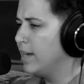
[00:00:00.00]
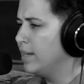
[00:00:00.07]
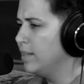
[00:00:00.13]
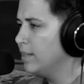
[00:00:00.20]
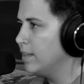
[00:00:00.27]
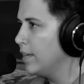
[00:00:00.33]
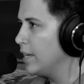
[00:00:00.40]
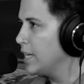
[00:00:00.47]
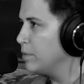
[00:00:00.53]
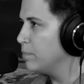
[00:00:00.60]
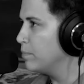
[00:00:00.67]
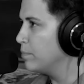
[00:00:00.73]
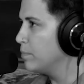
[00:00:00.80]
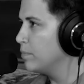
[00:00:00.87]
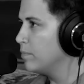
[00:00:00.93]
like I didn't like
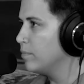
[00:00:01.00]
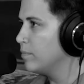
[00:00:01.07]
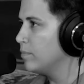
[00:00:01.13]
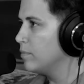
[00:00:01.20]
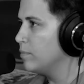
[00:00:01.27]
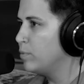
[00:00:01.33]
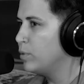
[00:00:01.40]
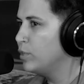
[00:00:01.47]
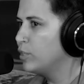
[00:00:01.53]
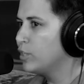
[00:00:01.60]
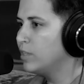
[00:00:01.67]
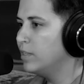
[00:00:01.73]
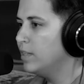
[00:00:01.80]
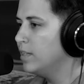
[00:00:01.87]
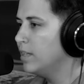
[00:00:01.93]

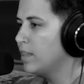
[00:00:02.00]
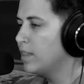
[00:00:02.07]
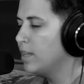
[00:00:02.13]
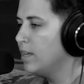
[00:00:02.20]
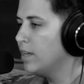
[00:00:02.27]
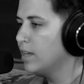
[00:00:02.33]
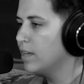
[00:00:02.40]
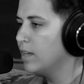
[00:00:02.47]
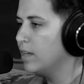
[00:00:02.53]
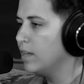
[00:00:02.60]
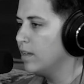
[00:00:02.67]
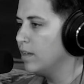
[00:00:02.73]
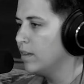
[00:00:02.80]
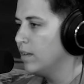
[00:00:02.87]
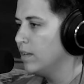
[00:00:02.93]
push on anything,
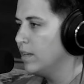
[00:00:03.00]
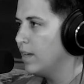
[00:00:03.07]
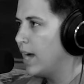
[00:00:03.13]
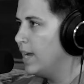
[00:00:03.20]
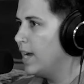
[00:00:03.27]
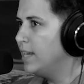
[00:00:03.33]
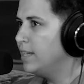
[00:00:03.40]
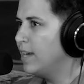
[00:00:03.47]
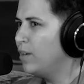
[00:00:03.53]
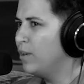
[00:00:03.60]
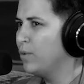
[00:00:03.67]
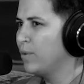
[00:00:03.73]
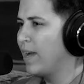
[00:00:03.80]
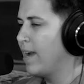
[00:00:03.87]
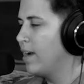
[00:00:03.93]
and I
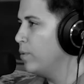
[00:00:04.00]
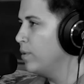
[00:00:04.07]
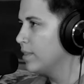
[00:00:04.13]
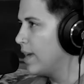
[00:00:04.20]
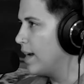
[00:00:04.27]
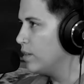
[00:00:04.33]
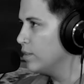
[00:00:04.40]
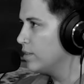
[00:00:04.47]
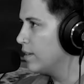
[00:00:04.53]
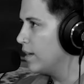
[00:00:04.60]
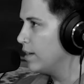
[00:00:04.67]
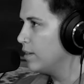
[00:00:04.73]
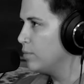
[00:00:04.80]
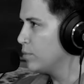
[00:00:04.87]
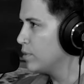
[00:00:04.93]
don't care what the
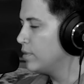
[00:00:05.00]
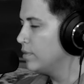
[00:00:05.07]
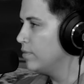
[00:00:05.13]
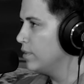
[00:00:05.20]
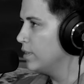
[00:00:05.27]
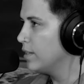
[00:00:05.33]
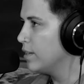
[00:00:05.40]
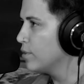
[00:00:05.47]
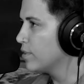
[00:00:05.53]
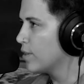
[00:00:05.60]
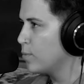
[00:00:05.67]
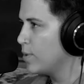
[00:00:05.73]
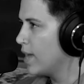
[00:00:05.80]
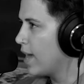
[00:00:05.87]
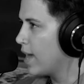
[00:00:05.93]
outside world really knows.
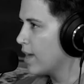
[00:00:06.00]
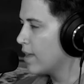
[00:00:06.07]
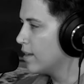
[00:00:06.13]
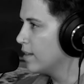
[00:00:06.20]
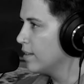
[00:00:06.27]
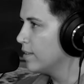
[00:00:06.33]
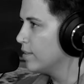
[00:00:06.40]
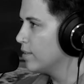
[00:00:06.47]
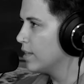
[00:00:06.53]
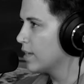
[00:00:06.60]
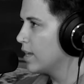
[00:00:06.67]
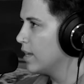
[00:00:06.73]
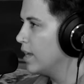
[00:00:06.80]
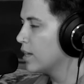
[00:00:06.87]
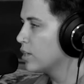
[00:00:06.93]
Like we had
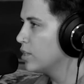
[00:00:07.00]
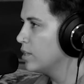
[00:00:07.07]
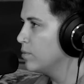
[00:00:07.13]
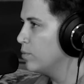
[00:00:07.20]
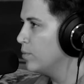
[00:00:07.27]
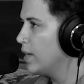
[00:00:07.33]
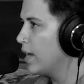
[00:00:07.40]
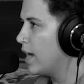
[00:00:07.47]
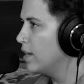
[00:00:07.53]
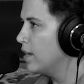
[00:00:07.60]
the connection, what we